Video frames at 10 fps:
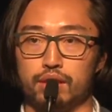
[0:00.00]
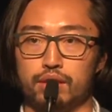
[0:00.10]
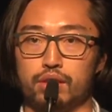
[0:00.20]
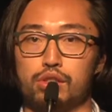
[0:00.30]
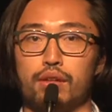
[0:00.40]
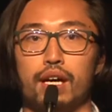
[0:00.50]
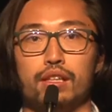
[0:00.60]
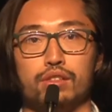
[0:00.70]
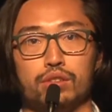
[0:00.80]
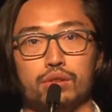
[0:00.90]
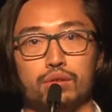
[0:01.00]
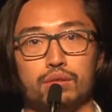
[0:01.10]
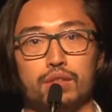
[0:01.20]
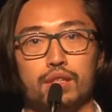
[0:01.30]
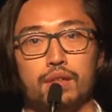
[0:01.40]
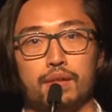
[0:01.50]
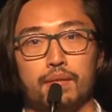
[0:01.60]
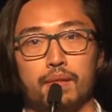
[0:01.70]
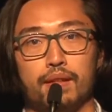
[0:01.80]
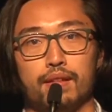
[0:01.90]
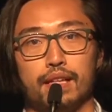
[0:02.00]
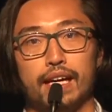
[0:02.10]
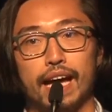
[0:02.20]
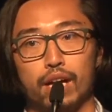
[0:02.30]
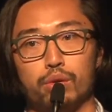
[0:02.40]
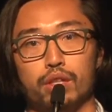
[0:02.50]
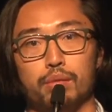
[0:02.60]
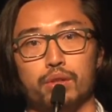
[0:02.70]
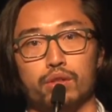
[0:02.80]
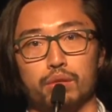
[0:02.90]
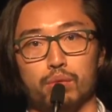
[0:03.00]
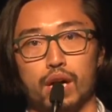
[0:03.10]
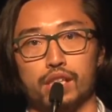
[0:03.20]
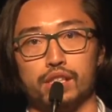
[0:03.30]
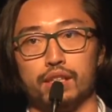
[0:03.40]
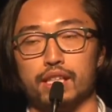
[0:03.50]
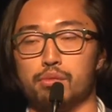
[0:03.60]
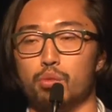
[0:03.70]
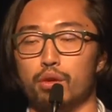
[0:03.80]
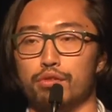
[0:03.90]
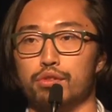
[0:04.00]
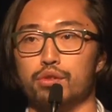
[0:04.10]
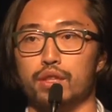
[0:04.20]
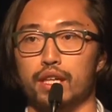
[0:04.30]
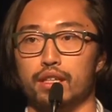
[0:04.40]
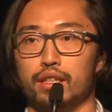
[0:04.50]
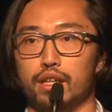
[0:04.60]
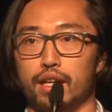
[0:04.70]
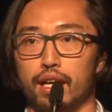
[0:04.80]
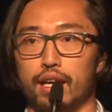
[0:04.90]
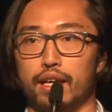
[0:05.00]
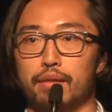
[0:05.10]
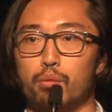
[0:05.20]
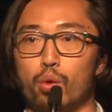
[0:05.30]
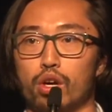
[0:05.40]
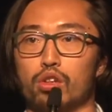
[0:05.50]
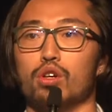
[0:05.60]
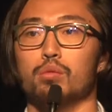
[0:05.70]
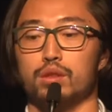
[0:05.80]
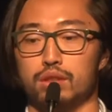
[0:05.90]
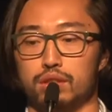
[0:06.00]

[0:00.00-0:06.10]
They're trying to let equity be on the blockchain that's more fluid and more global.